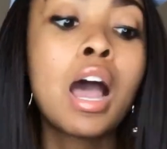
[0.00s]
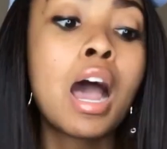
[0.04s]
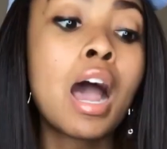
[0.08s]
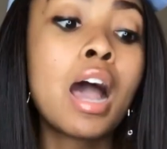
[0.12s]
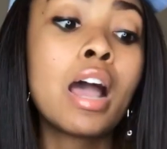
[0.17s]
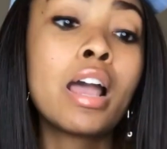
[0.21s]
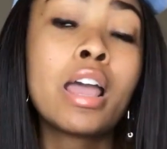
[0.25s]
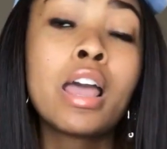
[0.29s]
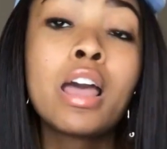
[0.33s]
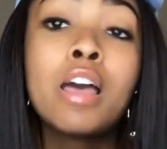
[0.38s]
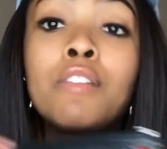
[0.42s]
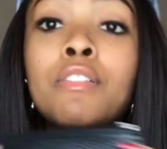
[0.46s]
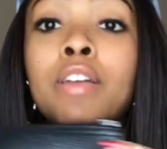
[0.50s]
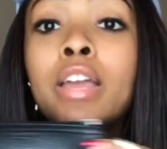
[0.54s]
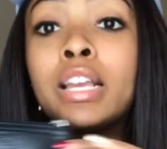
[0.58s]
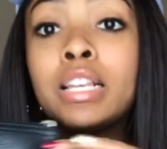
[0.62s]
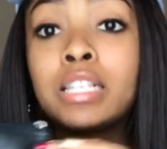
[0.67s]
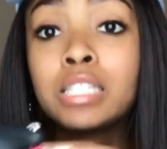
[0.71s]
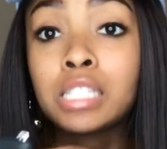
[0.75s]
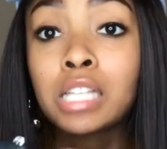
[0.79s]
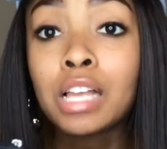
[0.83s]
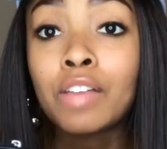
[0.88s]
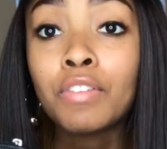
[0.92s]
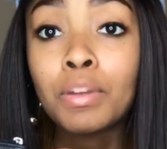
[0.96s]
I have
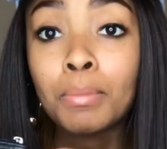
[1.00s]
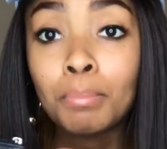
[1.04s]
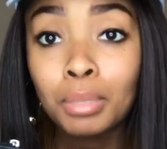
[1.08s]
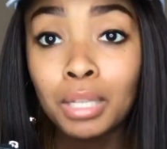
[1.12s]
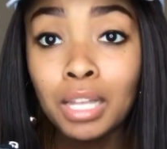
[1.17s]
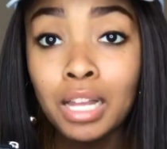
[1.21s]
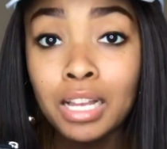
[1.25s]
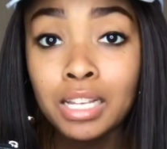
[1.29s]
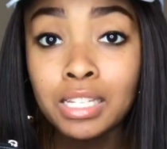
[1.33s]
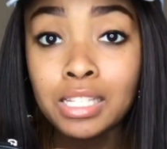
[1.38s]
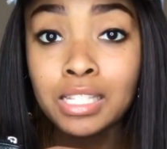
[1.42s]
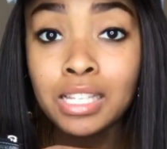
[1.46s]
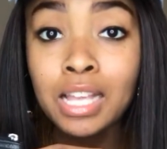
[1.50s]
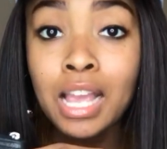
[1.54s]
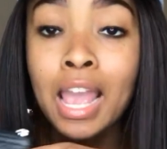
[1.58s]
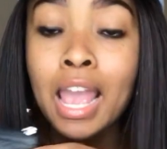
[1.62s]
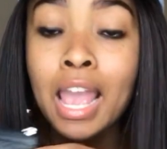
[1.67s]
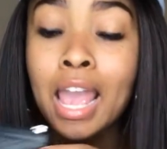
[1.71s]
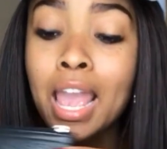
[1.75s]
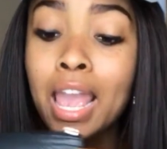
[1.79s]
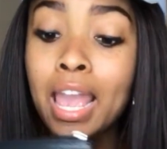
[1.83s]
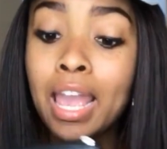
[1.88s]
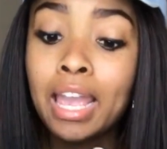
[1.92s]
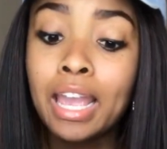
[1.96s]
a 7 Plus,
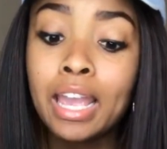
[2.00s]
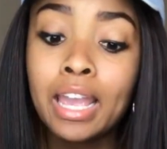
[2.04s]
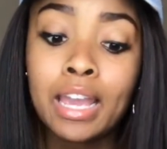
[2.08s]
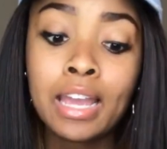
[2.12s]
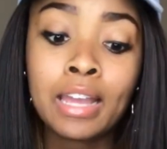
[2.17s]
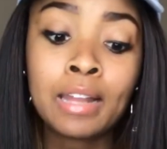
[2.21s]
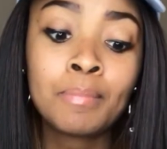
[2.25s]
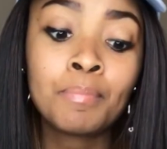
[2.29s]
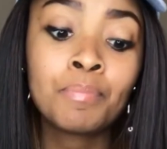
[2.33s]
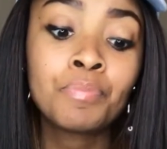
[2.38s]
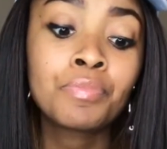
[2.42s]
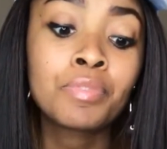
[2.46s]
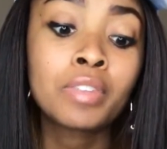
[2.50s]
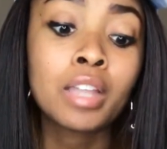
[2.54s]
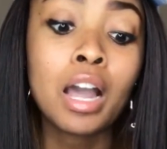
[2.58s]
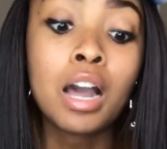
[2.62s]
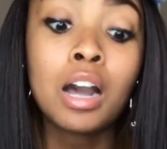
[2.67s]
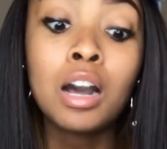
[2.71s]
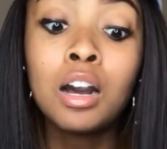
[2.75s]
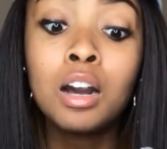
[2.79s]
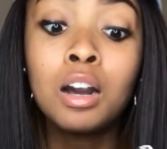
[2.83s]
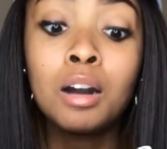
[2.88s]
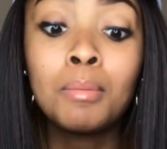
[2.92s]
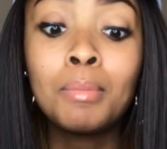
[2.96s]
and
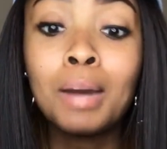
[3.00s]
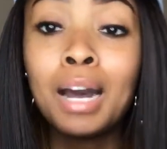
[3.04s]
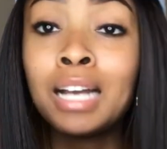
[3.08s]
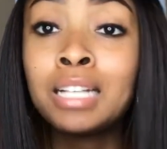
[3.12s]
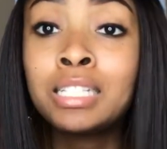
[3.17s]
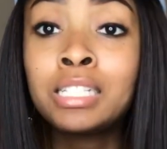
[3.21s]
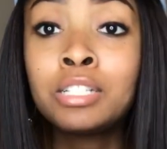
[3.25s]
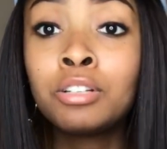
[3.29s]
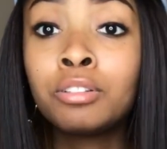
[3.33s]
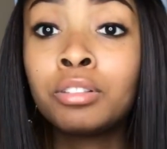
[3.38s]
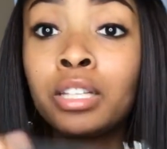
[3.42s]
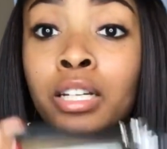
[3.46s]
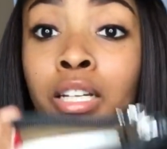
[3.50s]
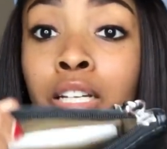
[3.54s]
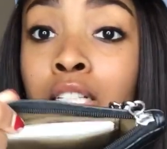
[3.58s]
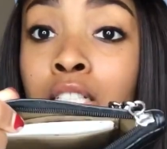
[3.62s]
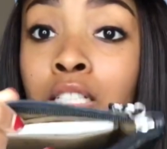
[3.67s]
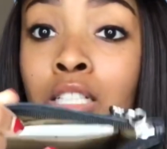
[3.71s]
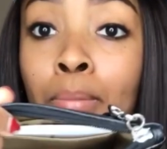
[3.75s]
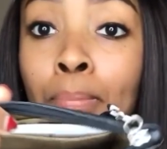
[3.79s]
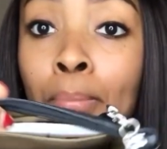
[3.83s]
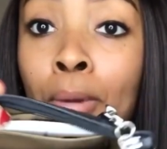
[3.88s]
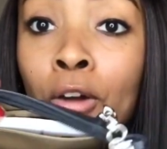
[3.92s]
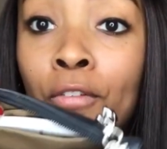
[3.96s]
I still think
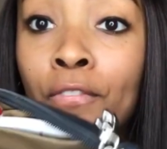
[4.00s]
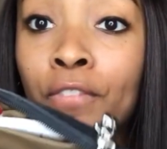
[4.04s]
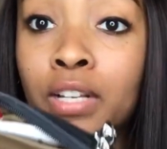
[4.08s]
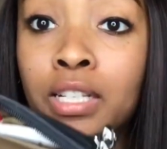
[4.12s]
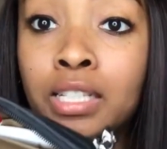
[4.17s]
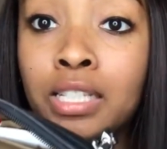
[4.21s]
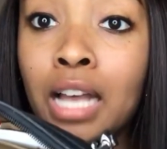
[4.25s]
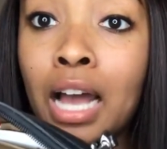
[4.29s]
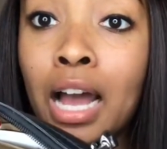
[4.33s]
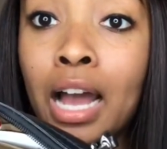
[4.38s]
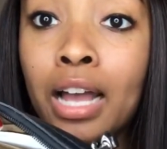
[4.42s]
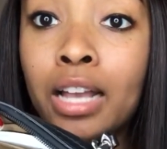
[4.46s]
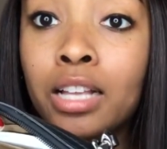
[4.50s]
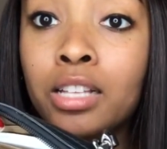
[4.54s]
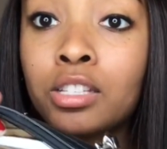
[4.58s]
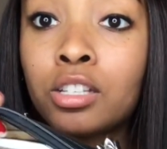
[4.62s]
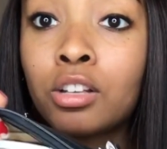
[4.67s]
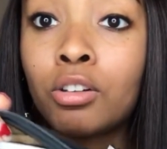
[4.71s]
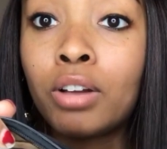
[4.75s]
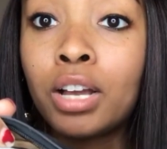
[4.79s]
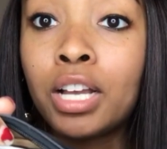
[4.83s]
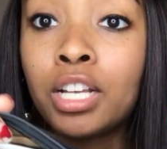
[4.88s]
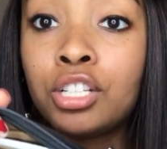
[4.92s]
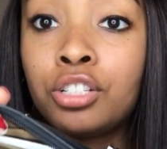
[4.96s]
it's the perfect size.
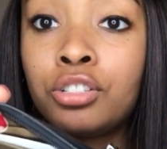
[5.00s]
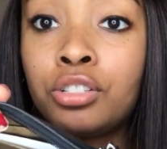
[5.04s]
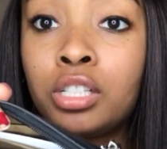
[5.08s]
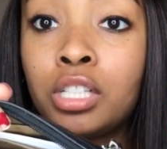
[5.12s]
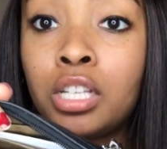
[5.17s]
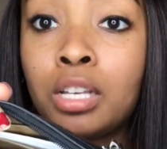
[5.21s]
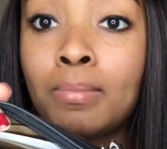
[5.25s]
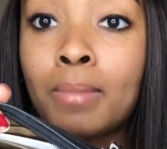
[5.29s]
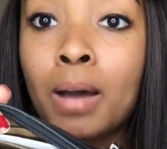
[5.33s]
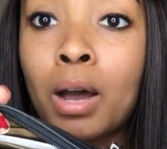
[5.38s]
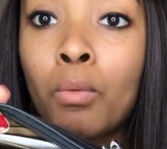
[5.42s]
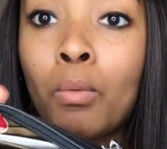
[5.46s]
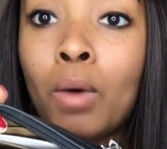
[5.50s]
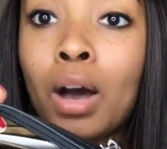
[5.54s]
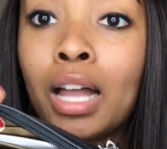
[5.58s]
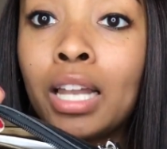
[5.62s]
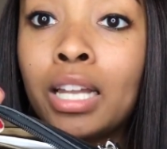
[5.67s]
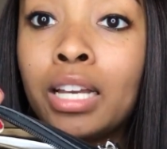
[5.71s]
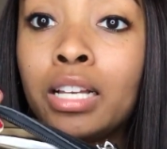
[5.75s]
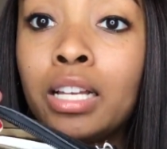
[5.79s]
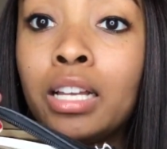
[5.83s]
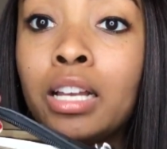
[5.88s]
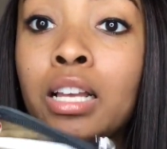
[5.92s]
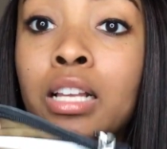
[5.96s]
So as you see, my
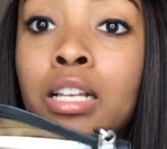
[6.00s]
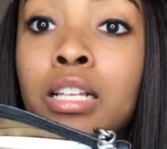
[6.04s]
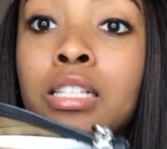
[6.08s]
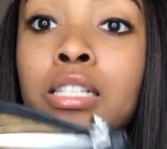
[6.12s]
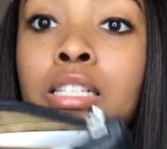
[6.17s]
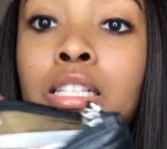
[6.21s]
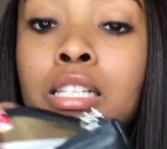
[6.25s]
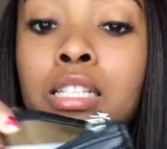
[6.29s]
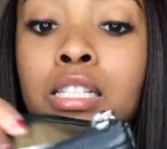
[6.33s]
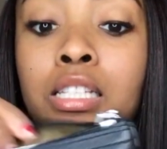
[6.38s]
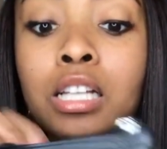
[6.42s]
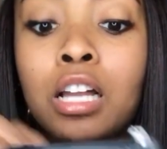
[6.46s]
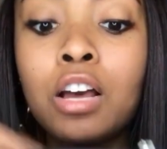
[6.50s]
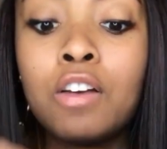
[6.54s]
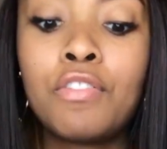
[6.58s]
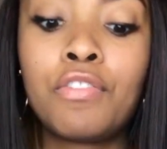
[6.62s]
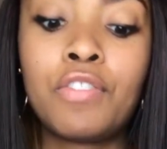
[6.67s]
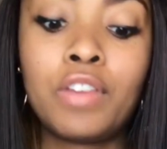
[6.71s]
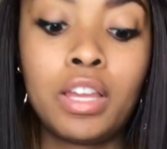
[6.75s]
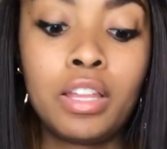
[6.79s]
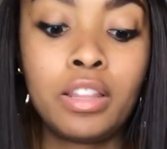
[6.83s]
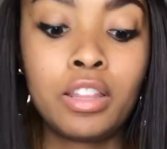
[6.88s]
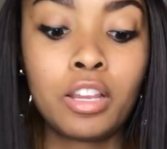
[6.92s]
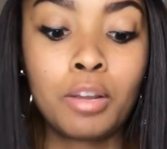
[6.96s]
wallet and stuff
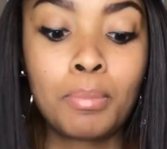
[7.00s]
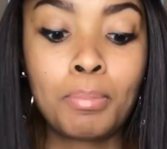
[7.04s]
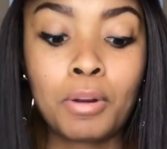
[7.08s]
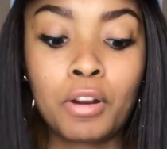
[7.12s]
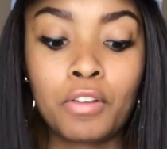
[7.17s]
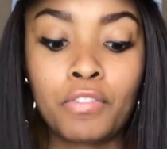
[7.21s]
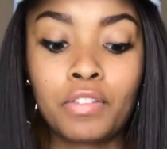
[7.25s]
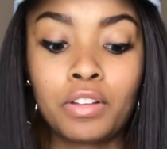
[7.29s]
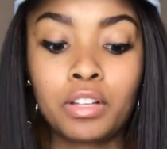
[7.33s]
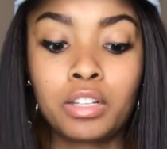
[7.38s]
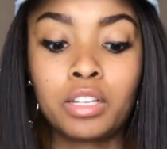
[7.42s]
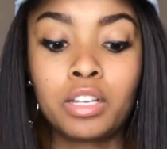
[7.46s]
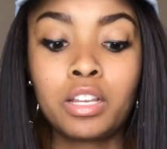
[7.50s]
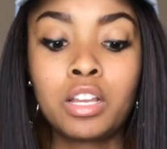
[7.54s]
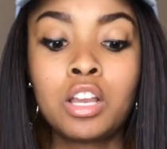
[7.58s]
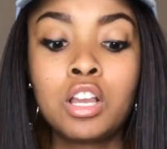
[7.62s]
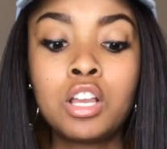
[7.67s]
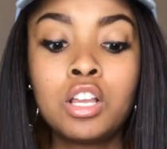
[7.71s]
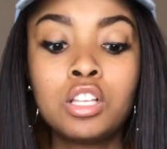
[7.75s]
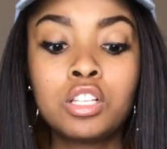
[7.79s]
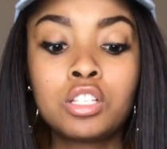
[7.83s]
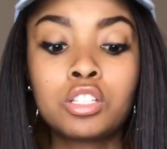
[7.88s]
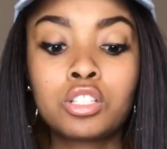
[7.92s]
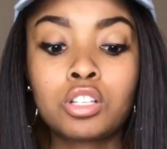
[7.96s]
fit in there perfectly.
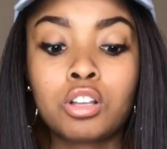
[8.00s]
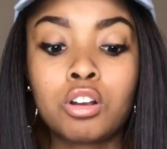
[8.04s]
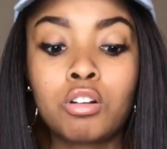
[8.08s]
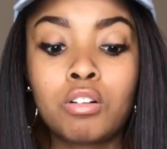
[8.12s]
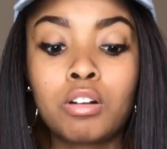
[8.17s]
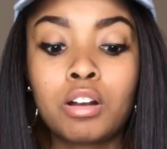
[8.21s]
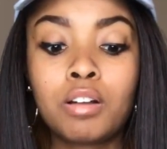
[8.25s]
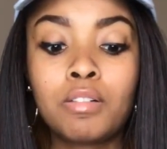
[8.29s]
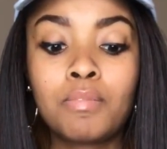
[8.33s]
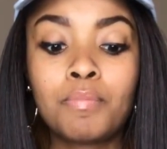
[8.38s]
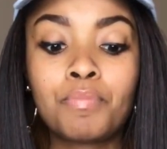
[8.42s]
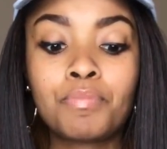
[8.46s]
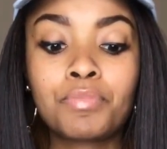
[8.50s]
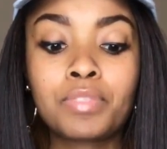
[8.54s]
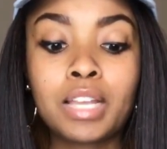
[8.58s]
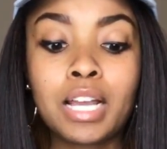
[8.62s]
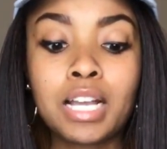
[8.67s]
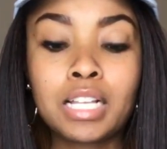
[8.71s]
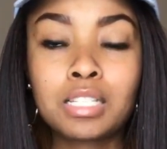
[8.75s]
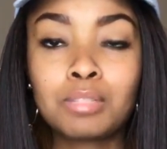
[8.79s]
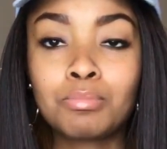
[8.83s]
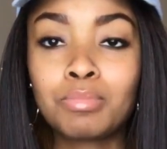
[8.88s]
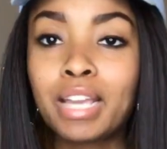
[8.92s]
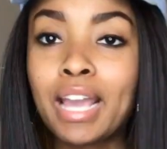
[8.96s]
So
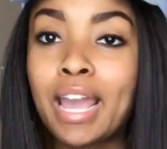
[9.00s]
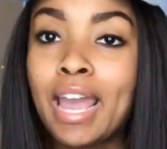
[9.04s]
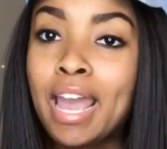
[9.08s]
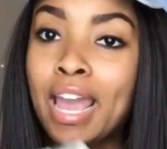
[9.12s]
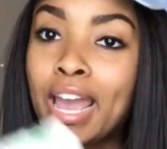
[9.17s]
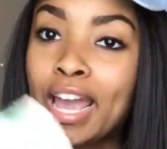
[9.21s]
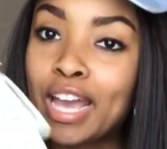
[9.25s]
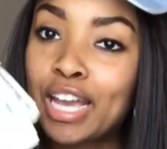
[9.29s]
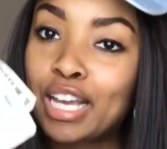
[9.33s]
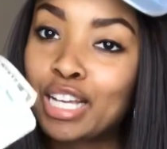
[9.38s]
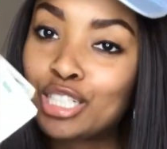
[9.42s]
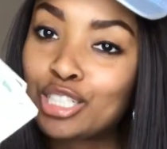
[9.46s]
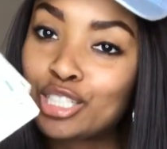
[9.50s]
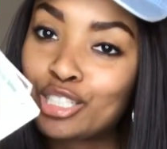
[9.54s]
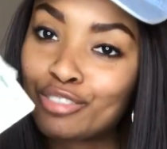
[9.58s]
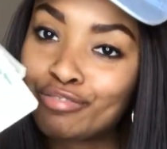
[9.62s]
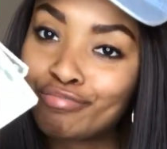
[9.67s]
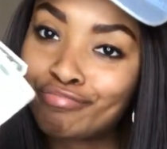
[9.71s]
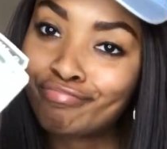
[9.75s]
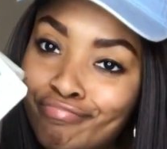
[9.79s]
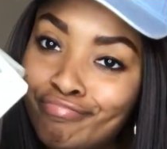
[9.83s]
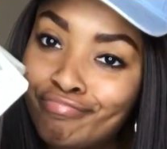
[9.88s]
got some cash.